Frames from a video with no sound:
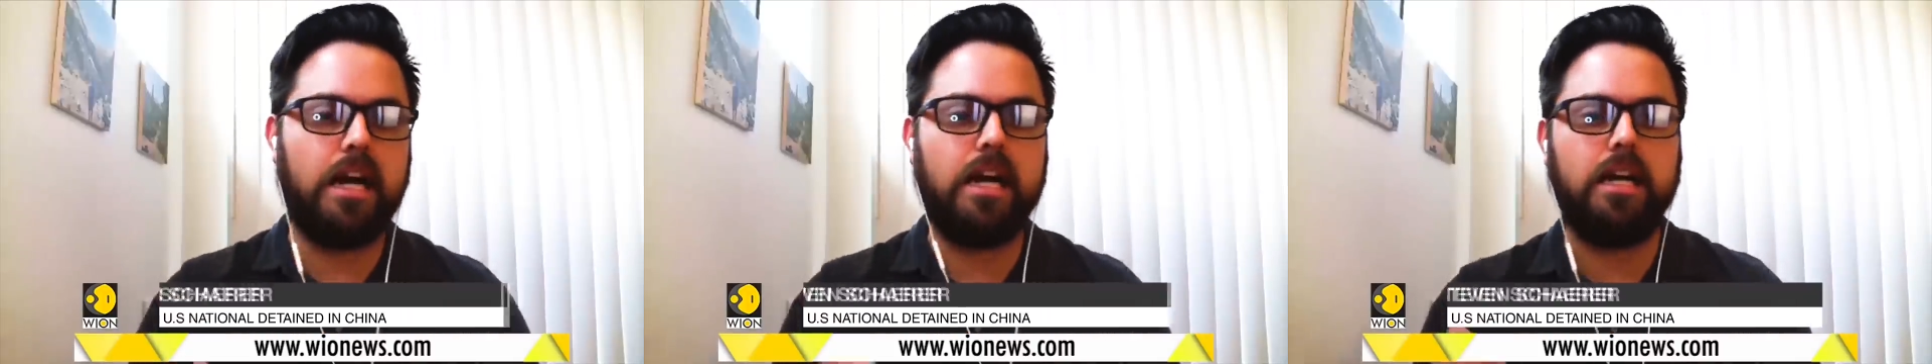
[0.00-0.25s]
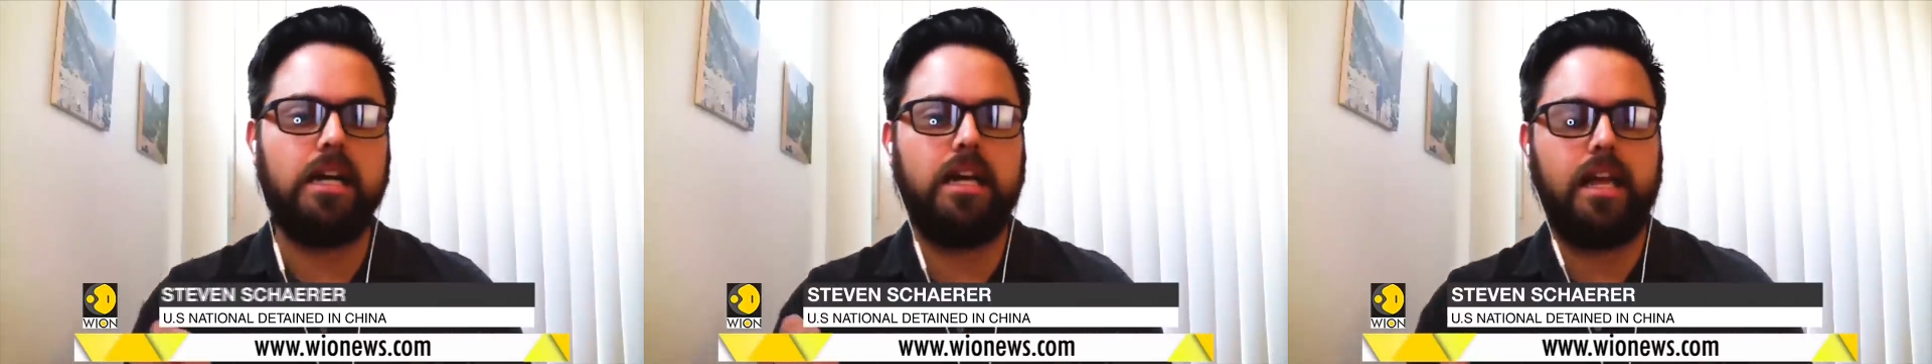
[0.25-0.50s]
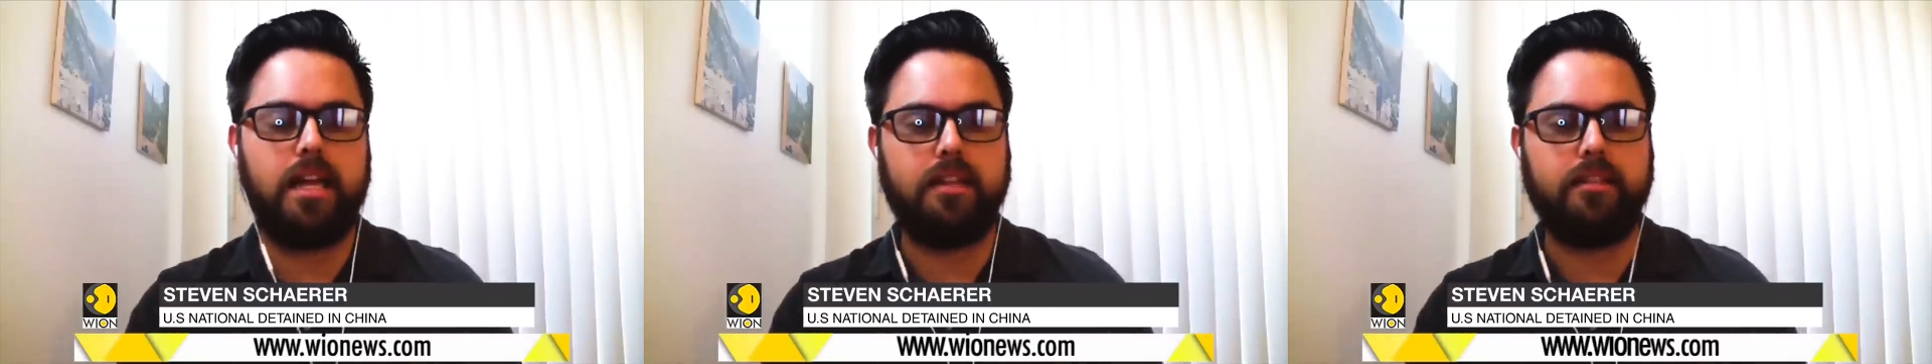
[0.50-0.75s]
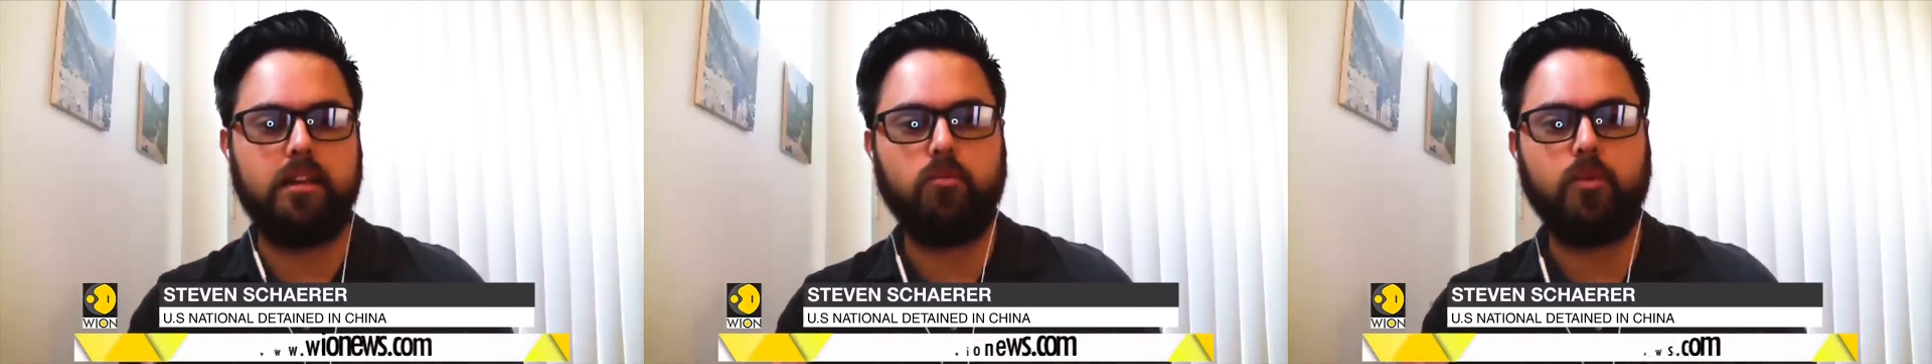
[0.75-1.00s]
Uh,
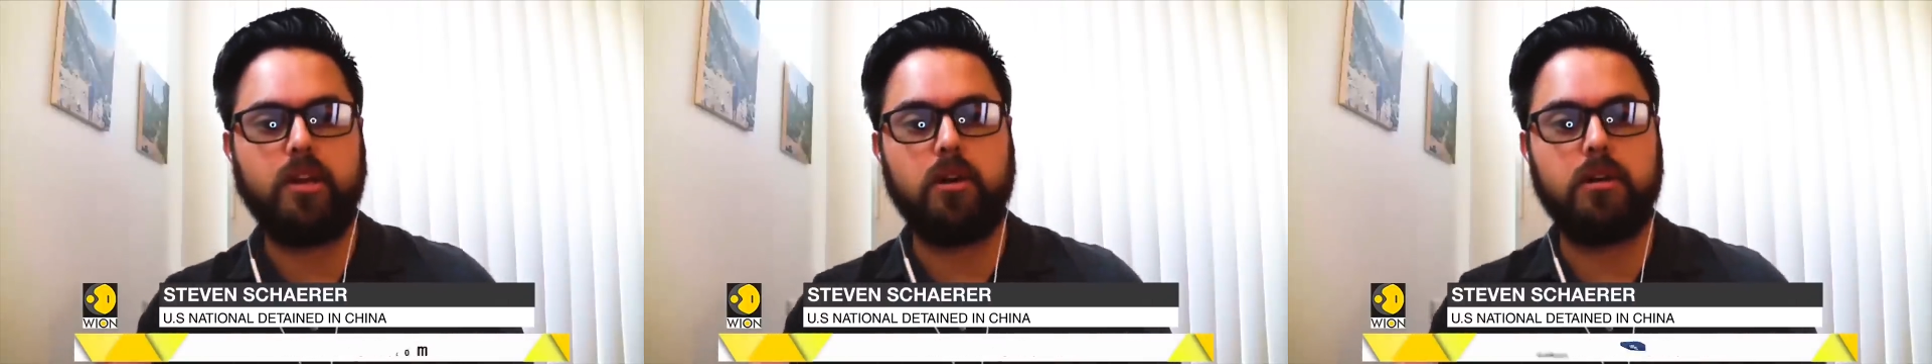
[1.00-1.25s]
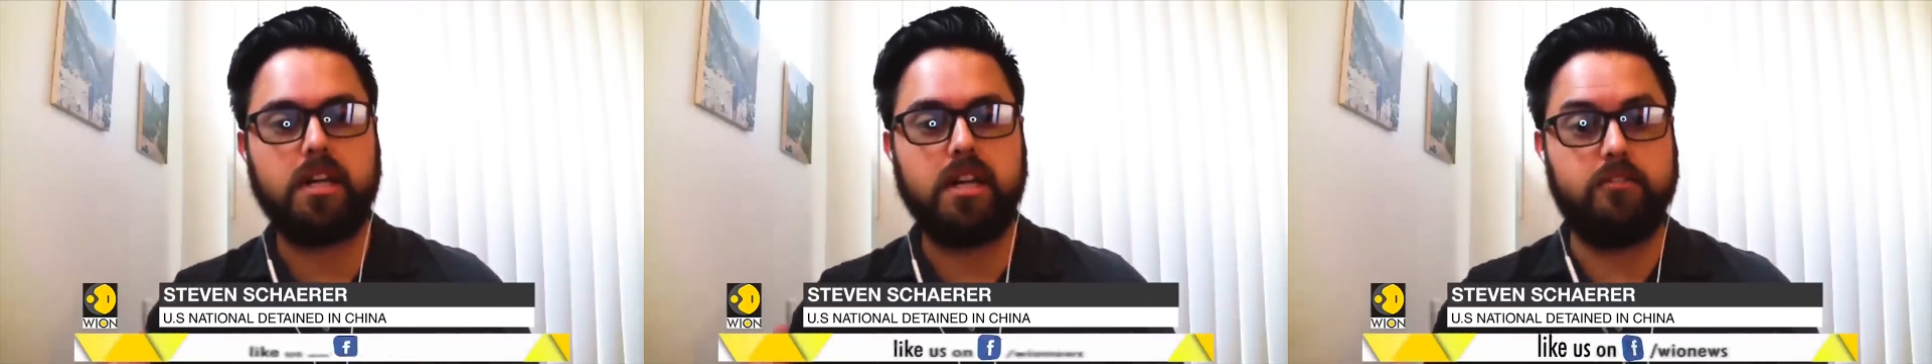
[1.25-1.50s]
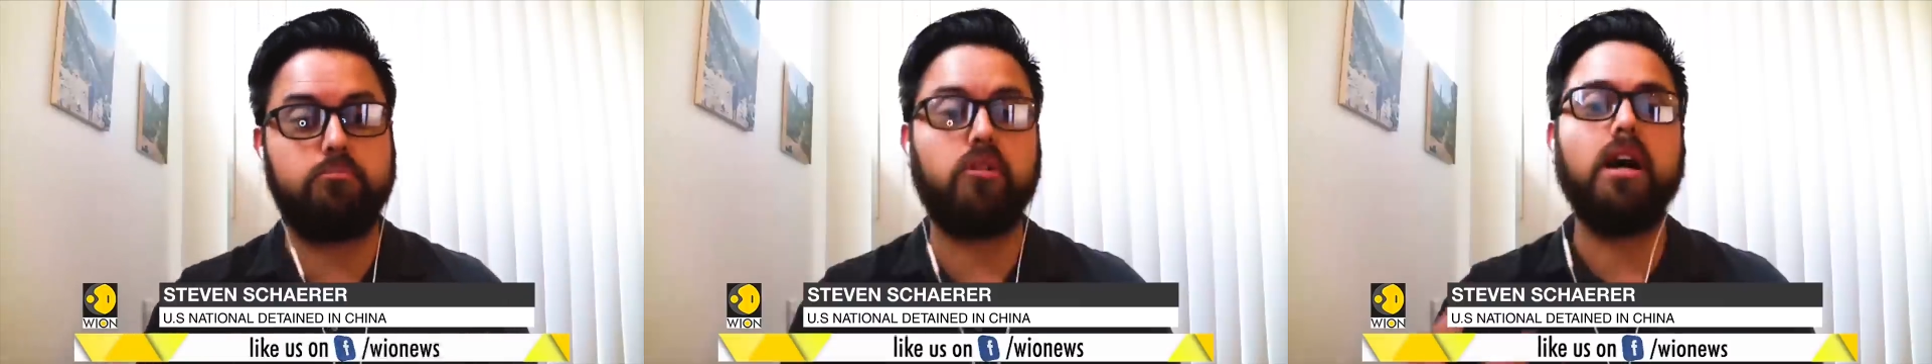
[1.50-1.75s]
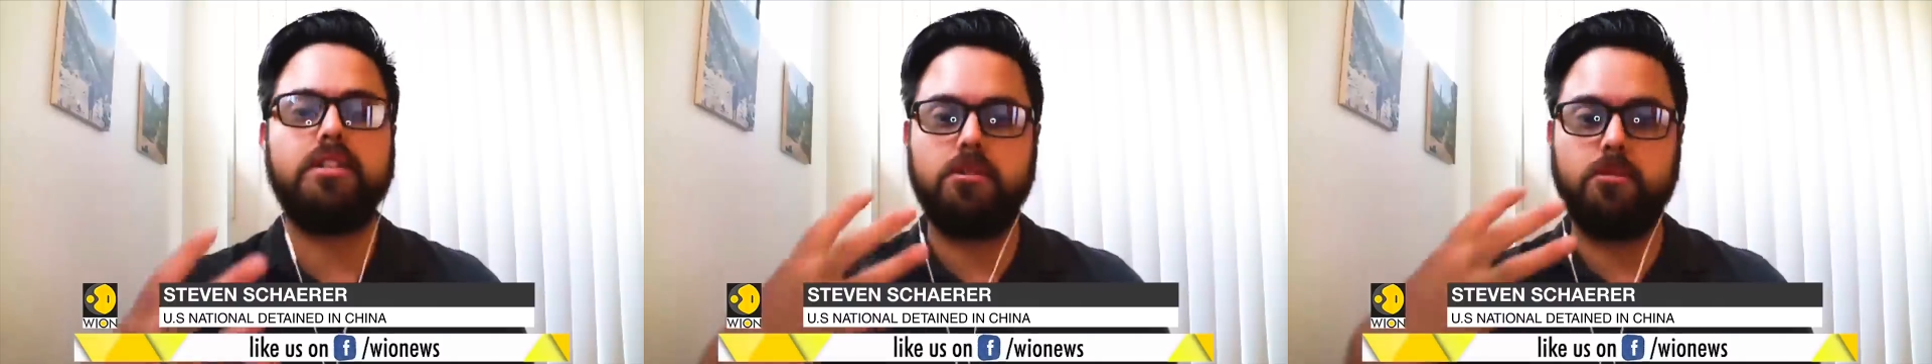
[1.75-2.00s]
and then we are kind of
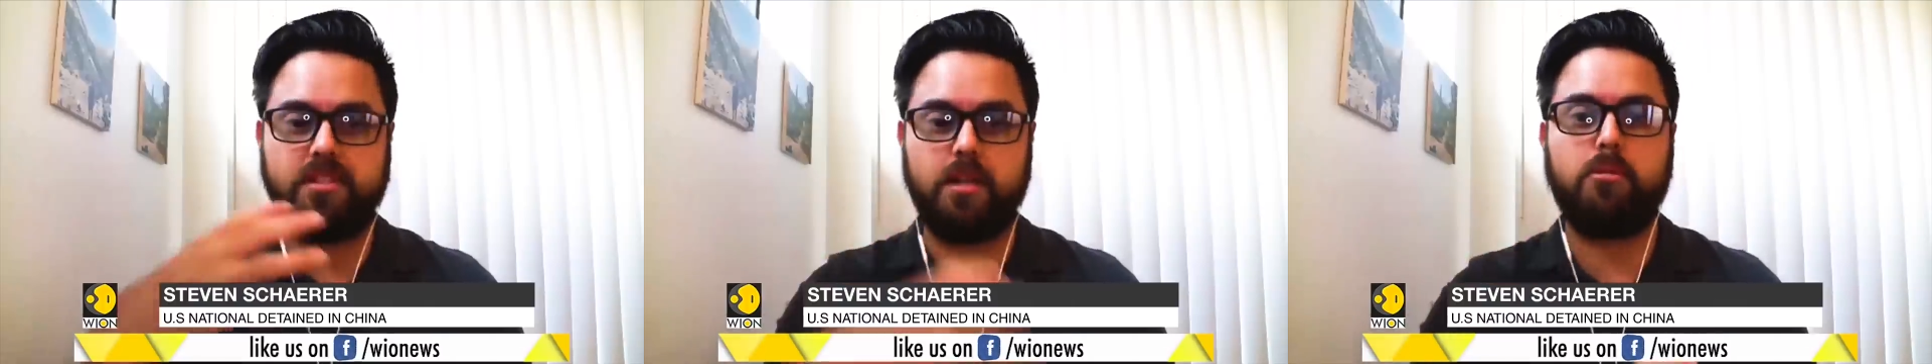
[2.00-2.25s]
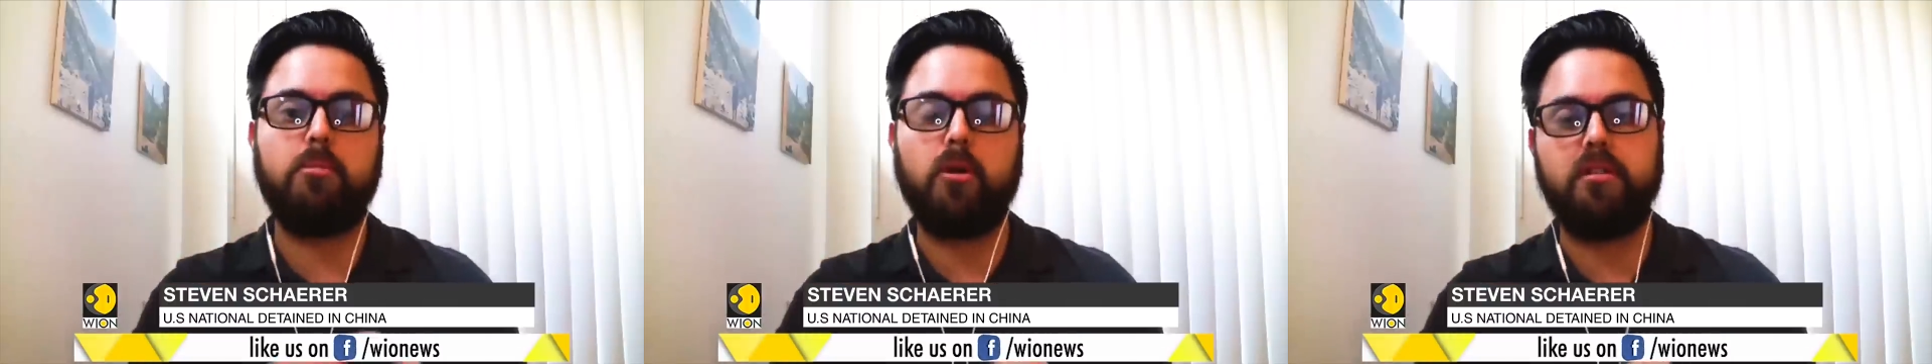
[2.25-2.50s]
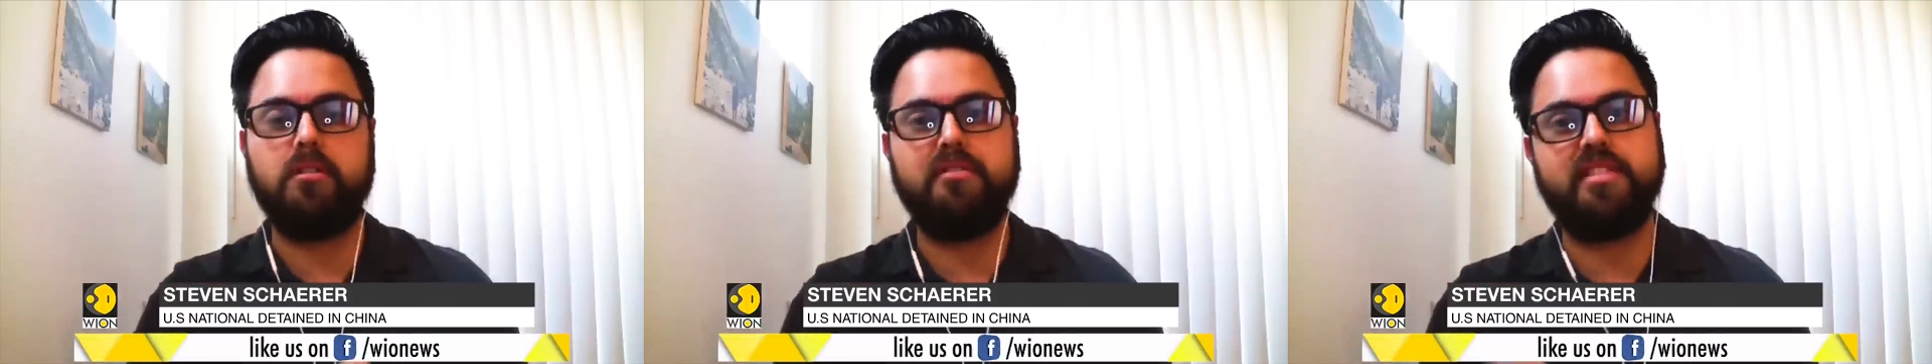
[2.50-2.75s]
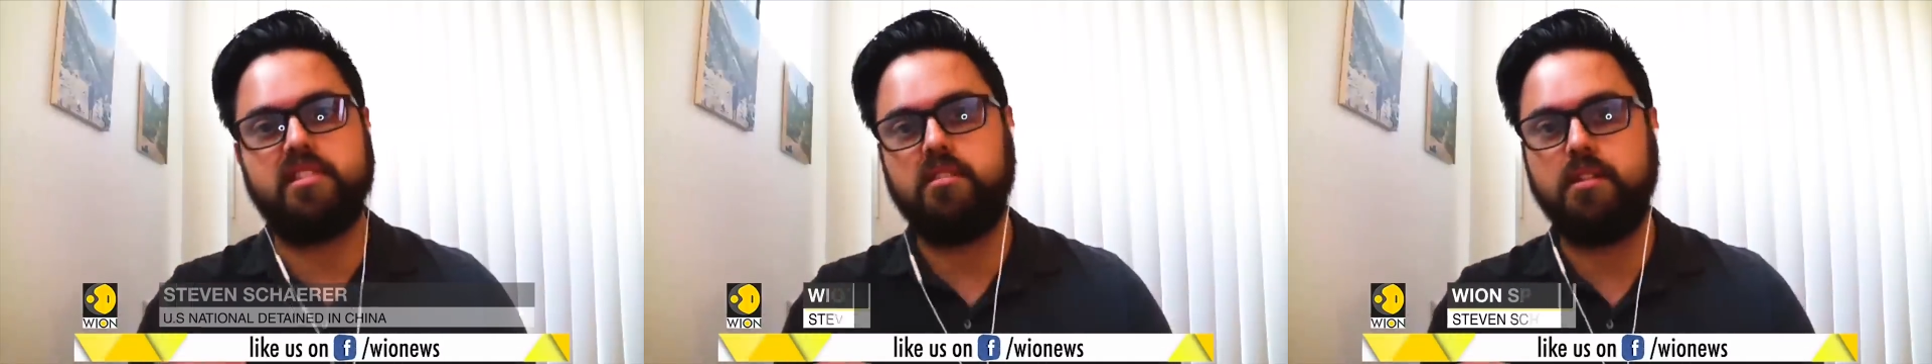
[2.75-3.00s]
brought to a separate part of the
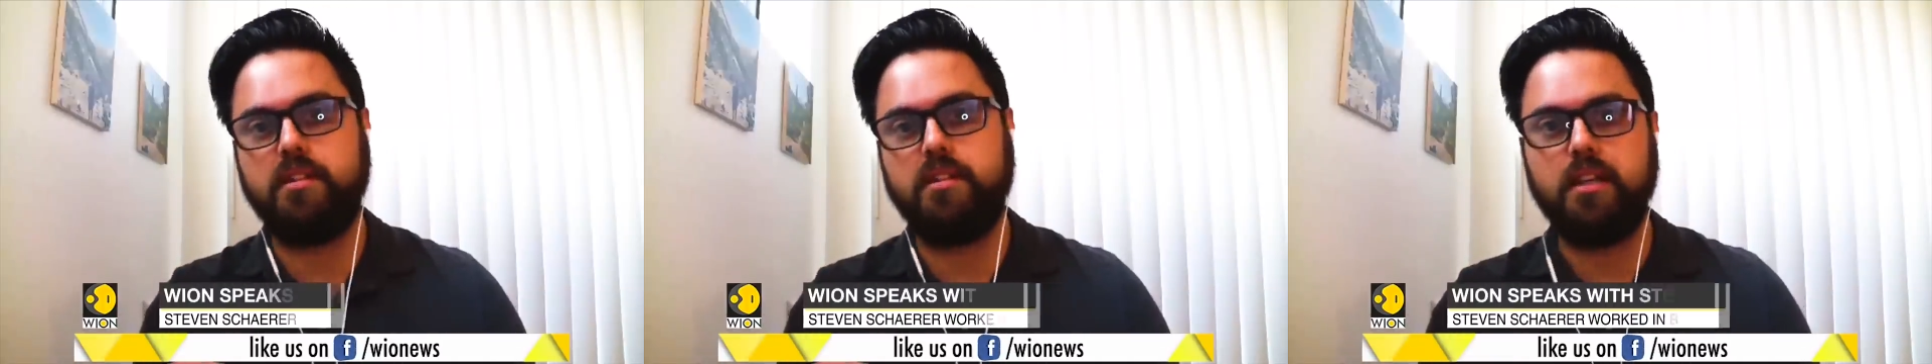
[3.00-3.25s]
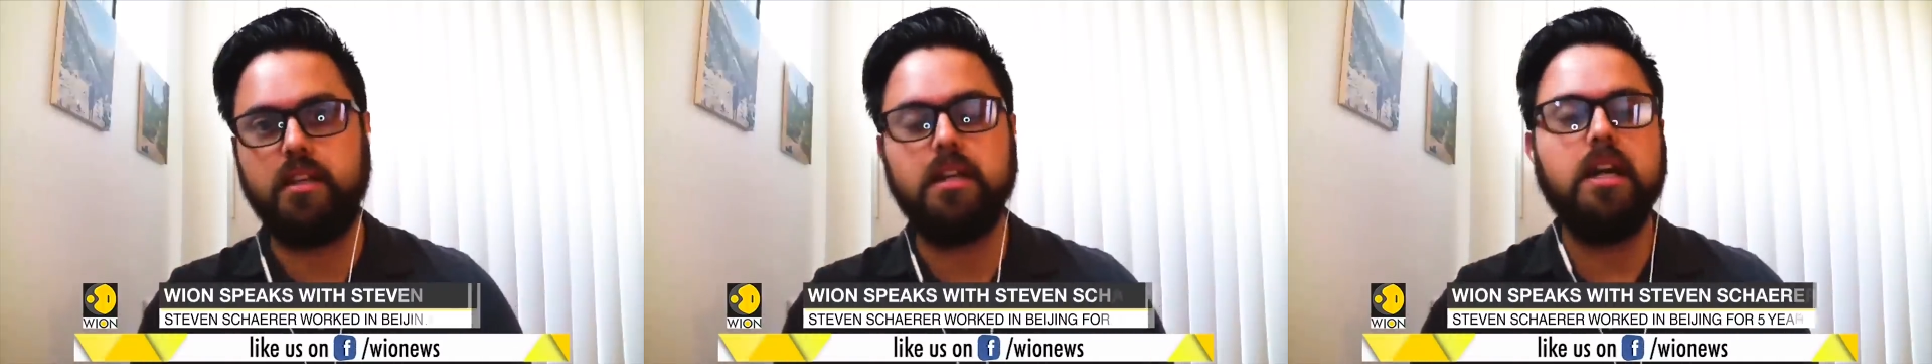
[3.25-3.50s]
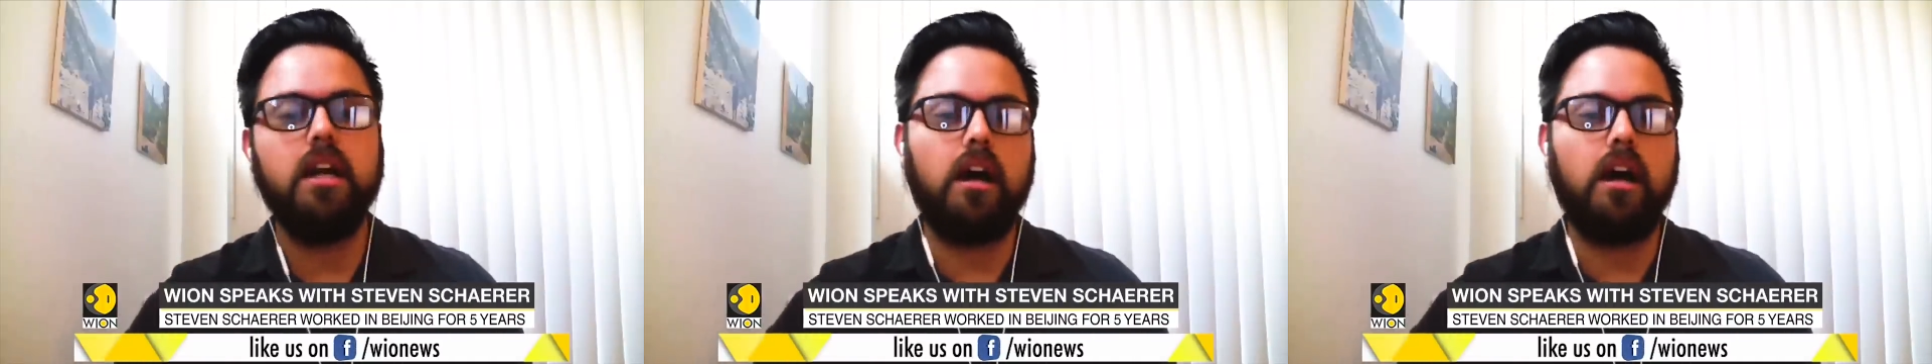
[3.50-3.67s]
facility,